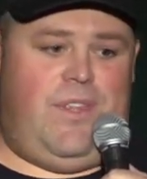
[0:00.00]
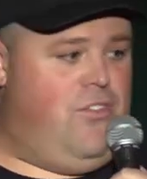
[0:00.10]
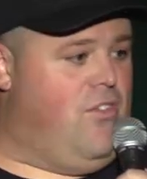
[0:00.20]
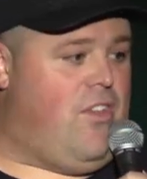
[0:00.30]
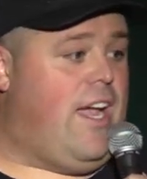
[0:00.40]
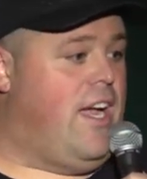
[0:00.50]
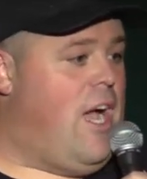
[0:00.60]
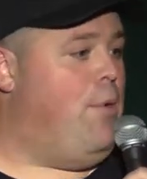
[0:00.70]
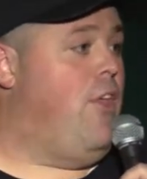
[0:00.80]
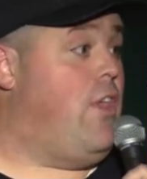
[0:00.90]
it's just like a
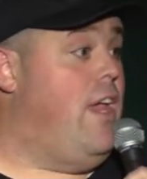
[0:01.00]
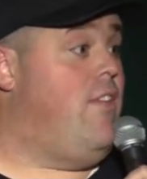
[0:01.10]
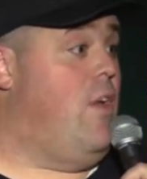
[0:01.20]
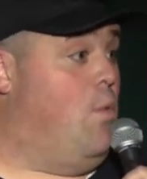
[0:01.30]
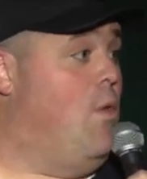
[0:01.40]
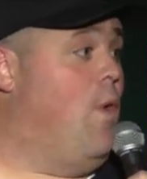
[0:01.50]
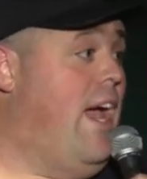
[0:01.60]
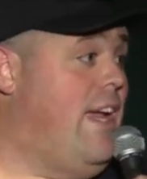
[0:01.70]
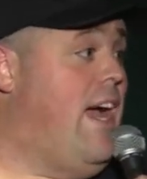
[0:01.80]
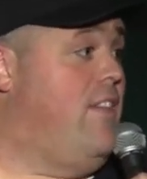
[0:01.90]
couple of things that we
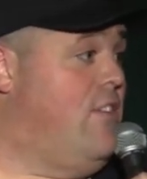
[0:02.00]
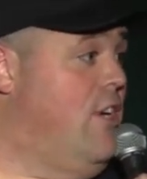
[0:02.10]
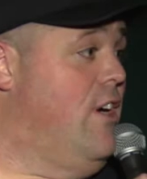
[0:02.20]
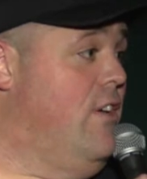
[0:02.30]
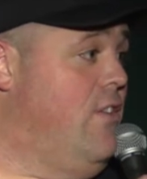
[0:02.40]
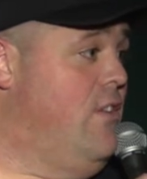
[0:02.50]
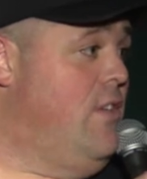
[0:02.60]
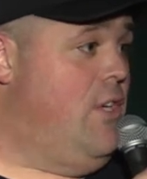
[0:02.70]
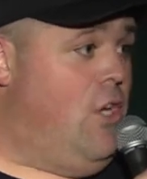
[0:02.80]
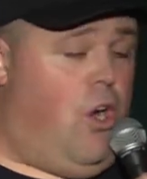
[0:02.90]
white guys learned
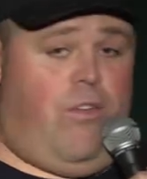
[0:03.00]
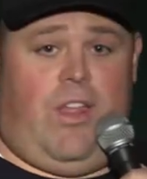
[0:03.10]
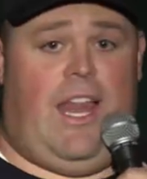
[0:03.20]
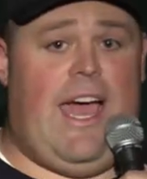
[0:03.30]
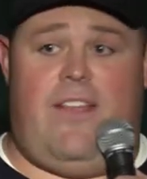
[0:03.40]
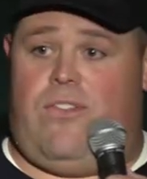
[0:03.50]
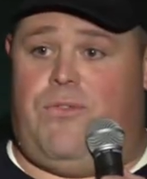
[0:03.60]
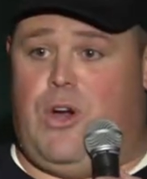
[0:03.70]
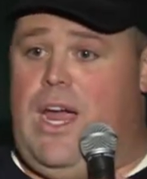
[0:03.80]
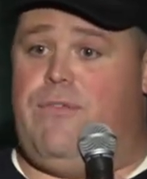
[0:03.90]
over the last
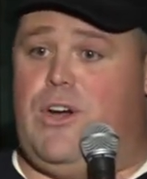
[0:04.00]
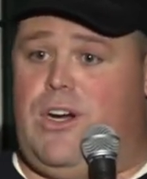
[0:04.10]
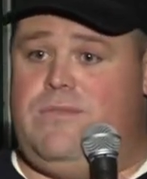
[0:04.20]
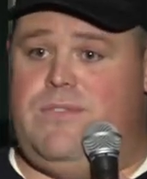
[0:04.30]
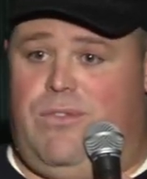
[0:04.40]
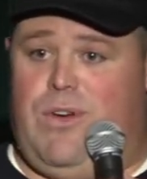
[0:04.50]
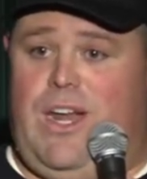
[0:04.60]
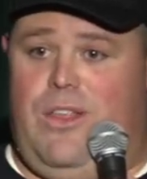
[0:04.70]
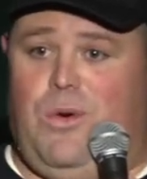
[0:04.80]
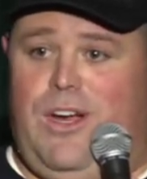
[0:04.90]
forever of
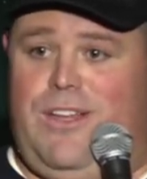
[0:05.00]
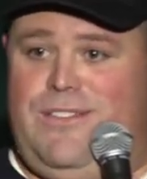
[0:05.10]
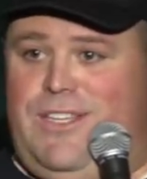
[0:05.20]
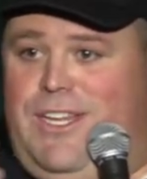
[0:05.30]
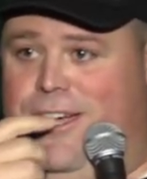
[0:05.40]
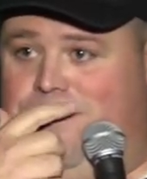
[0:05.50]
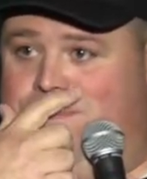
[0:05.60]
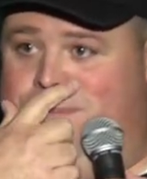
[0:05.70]
running the world, you know?